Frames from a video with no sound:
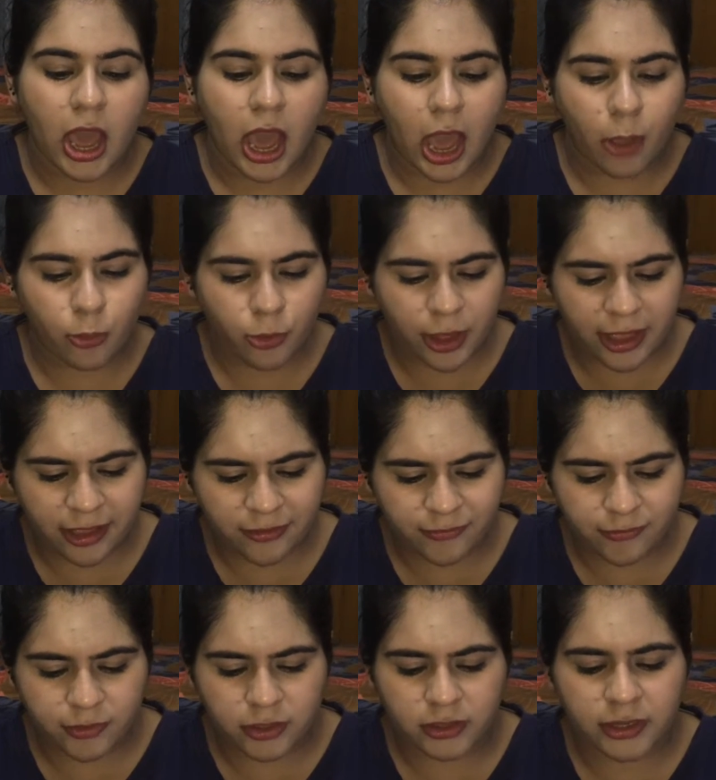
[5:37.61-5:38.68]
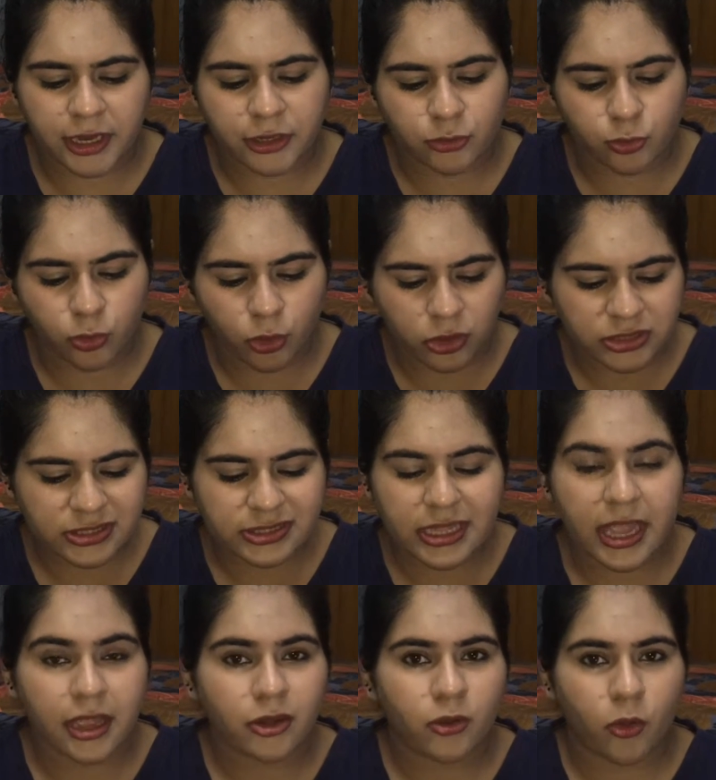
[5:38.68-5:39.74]
However, it was
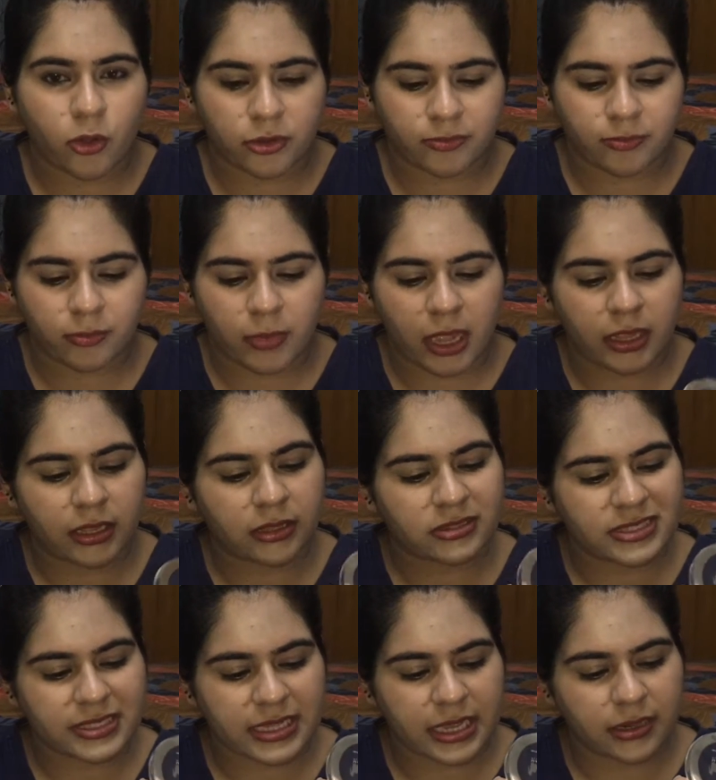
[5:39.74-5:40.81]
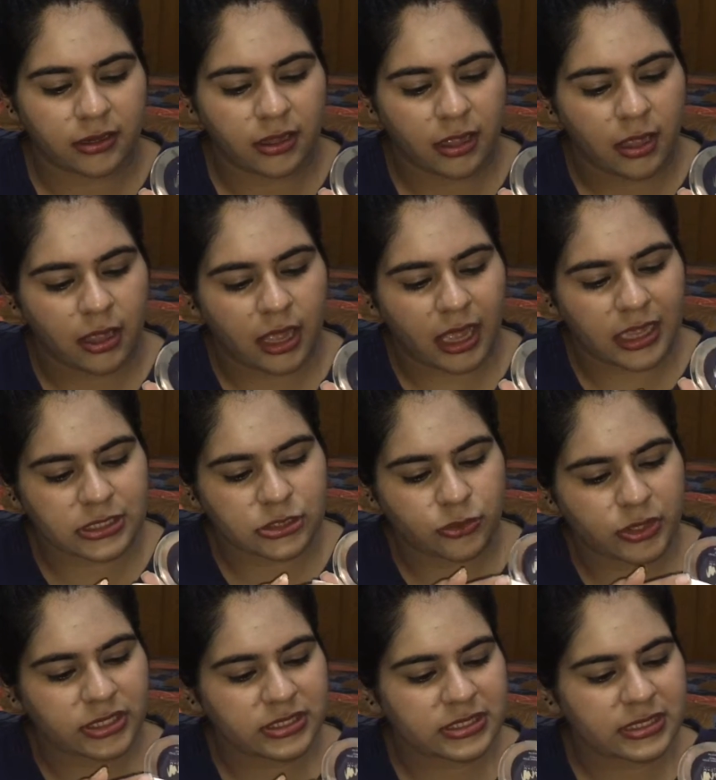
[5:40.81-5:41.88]
there on my skin. As you
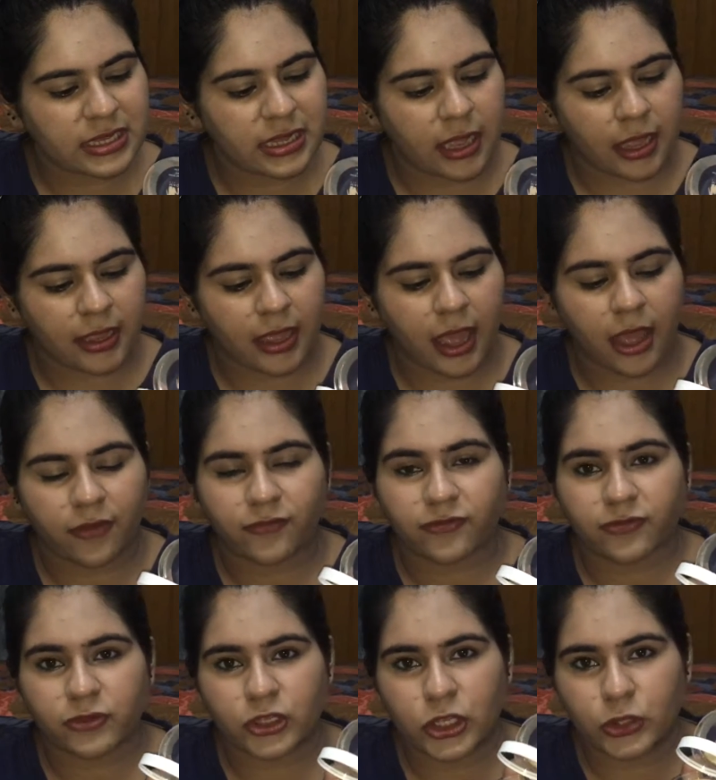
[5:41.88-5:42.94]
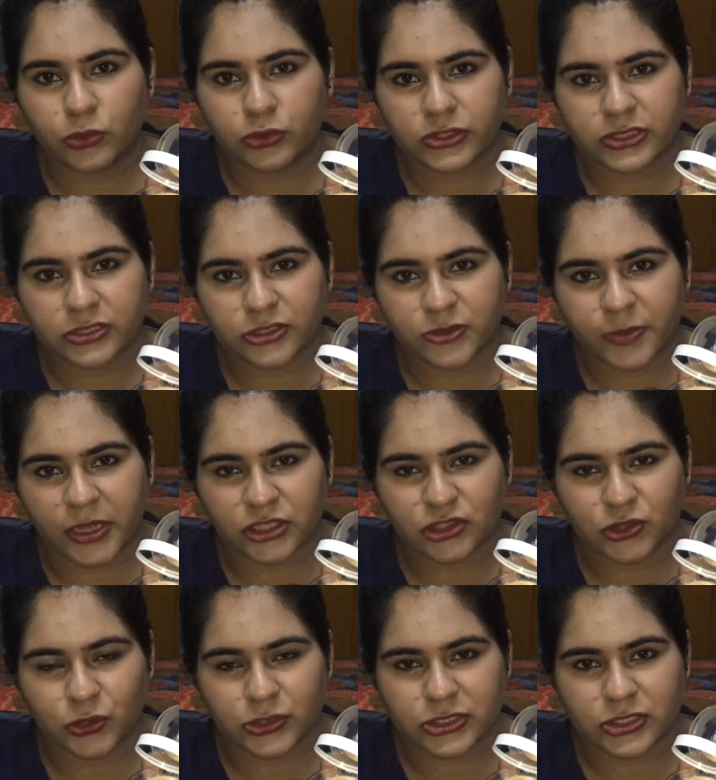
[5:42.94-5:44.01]
can see, I have used the
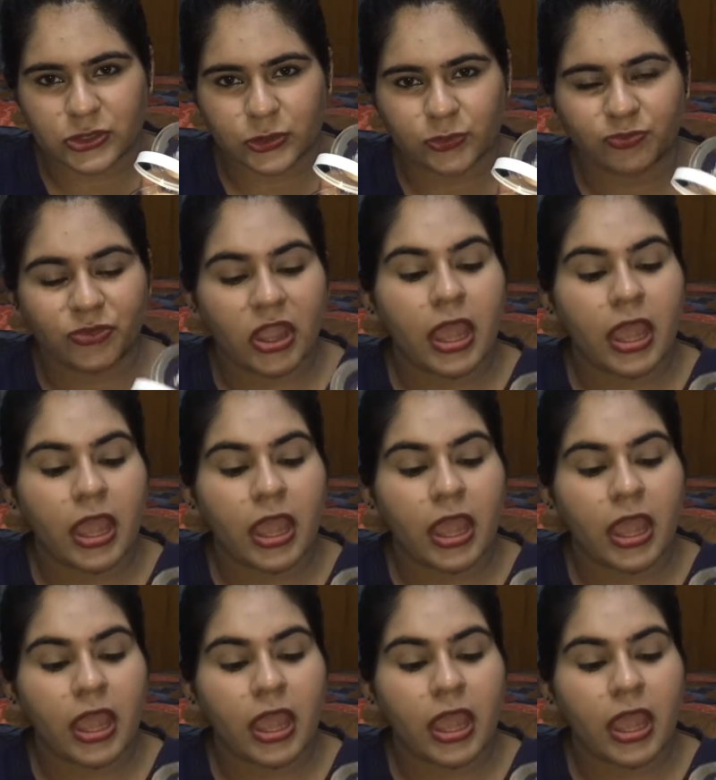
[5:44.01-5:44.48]
sponge also.